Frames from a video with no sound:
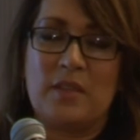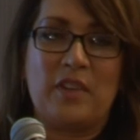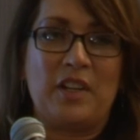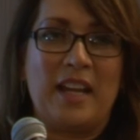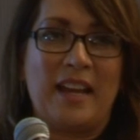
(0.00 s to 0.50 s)

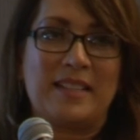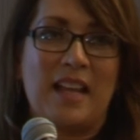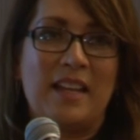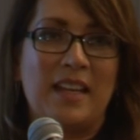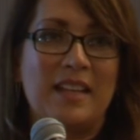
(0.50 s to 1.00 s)
very
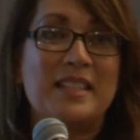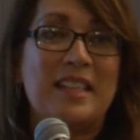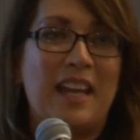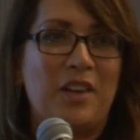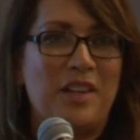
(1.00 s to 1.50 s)
exciting and
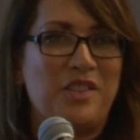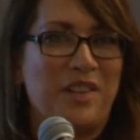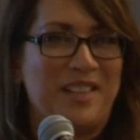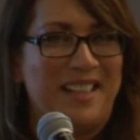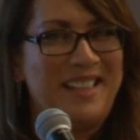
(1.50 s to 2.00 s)
scary
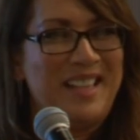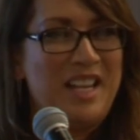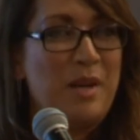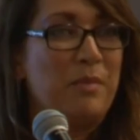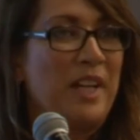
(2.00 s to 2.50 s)
journey,
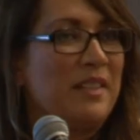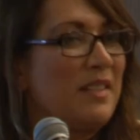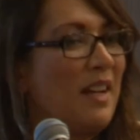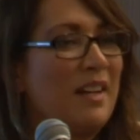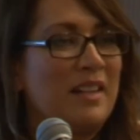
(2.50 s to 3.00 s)
but
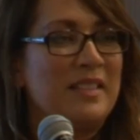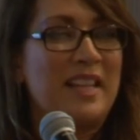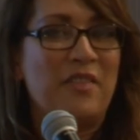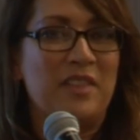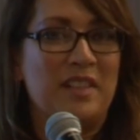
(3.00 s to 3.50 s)

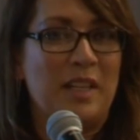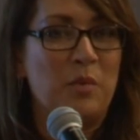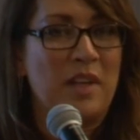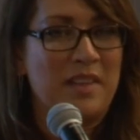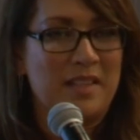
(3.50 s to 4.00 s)
definitely
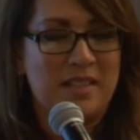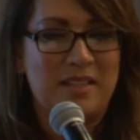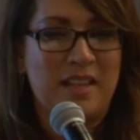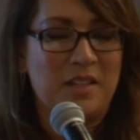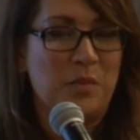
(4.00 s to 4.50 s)
one
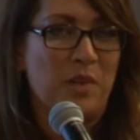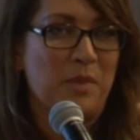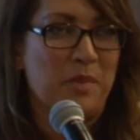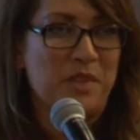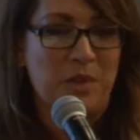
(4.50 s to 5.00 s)
that's worth
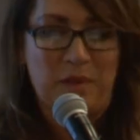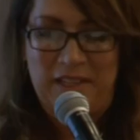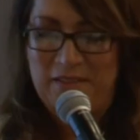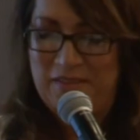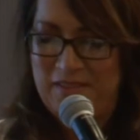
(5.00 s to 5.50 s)
pursuing.
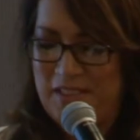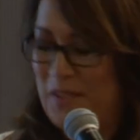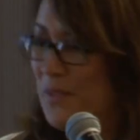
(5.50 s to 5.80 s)
So,